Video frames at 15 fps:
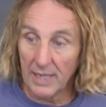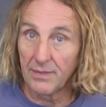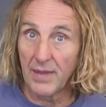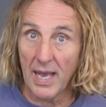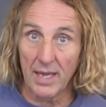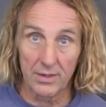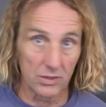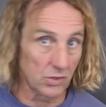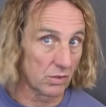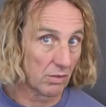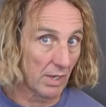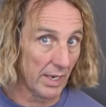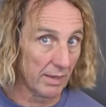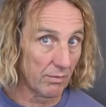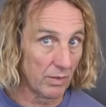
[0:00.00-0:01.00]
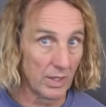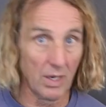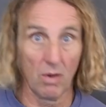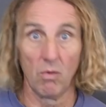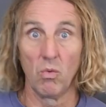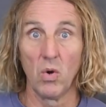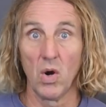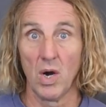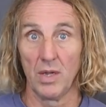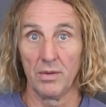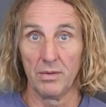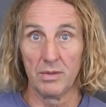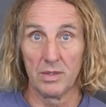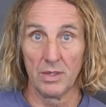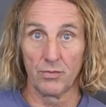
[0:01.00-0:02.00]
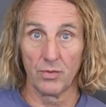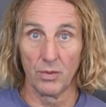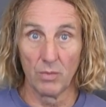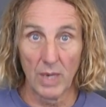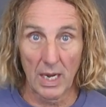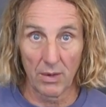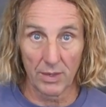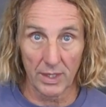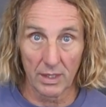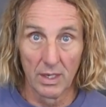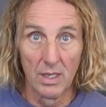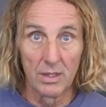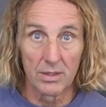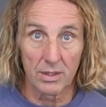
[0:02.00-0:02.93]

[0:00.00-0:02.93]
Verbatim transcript: And that is great. We don't want different routing